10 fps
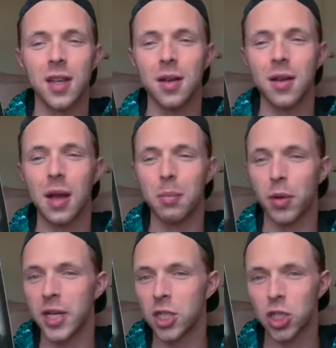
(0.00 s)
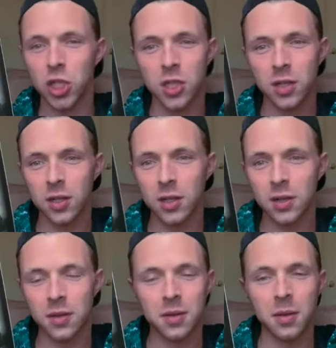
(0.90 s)
a British
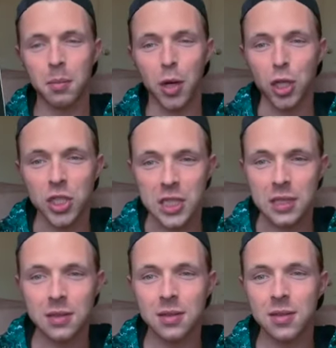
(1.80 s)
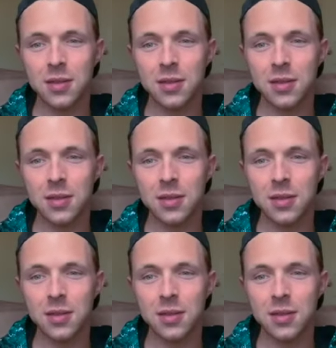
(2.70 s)
person,